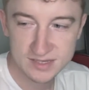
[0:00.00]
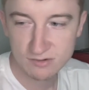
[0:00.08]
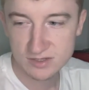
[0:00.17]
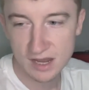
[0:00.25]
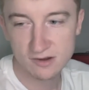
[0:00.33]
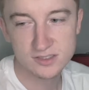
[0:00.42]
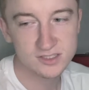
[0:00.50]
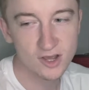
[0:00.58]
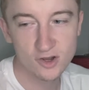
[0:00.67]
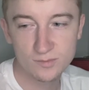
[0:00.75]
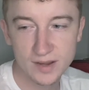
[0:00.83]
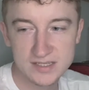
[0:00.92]
I was I was
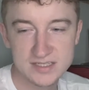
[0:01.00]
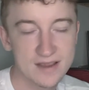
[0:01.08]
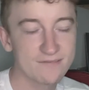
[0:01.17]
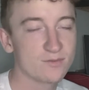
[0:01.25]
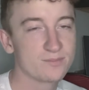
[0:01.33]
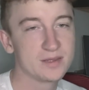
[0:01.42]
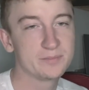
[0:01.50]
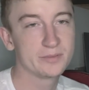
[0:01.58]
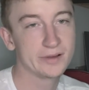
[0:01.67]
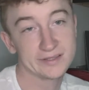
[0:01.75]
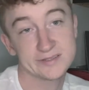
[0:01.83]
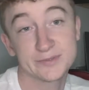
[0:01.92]
known by several
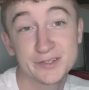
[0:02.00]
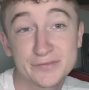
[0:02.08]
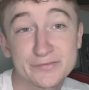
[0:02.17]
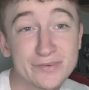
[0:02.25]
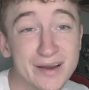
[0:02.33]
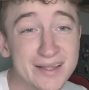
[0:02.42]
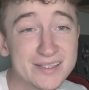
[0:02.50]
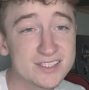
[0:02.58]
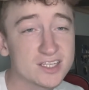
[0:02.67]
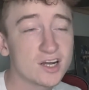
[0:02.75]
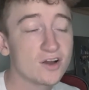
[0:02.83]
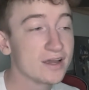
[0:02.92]
people. I had some good friends,
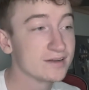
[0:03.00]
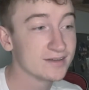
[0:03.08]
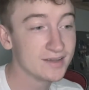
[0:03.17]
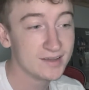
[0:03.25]
you know. I had